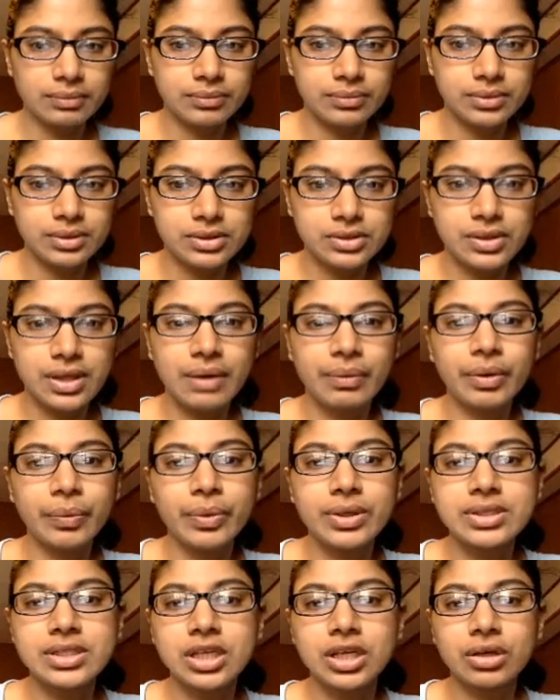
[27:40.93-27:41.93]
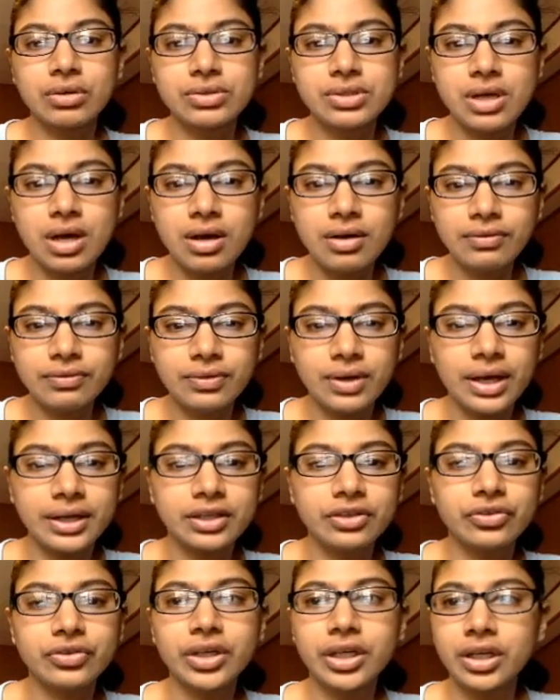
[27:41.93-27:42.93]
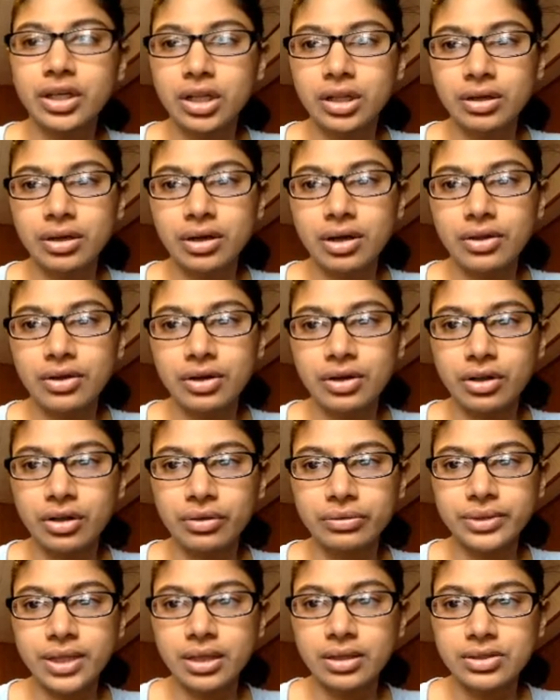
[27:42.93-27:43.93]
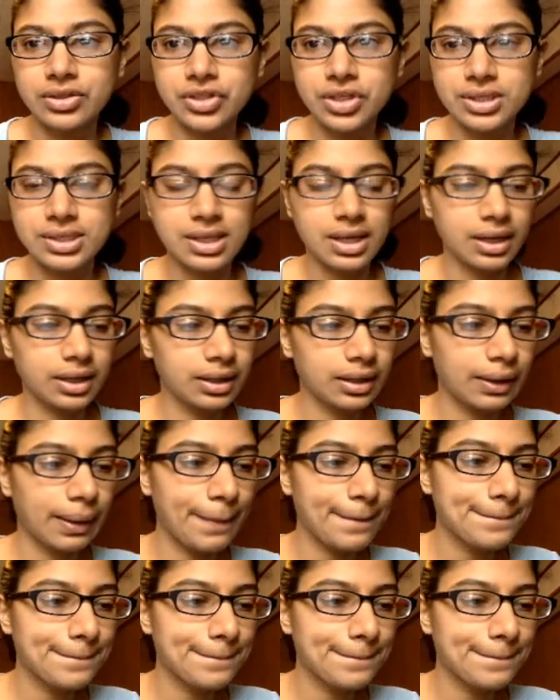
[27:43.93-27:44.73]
So that way once it goes off, I can create another clone that looks just like it.